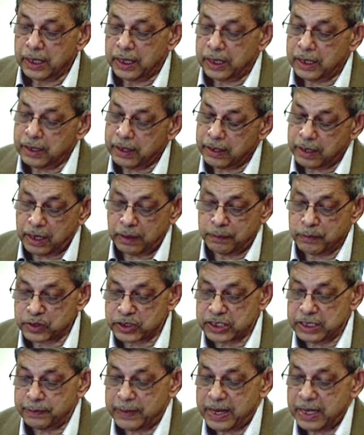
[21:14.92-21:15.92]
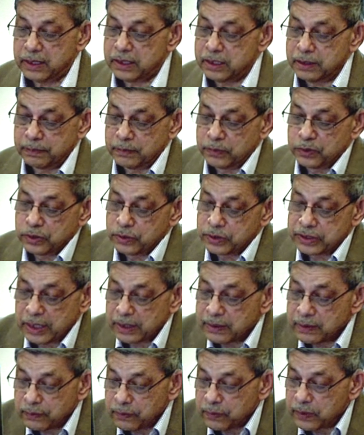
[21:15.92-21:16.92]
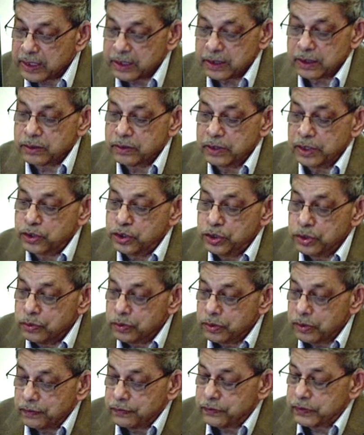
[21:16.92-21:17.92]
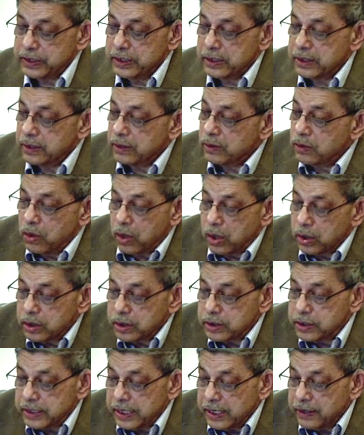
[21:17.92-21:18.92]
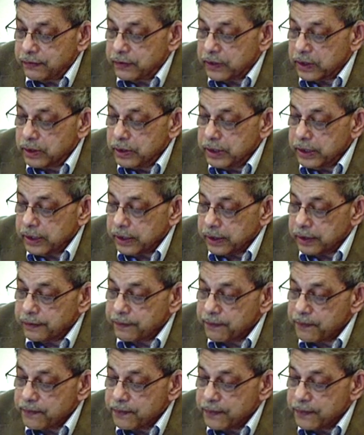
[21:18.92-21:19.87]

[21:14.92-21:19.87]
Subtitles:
a Muslim anthem sung to the tune of the God Save the Queen.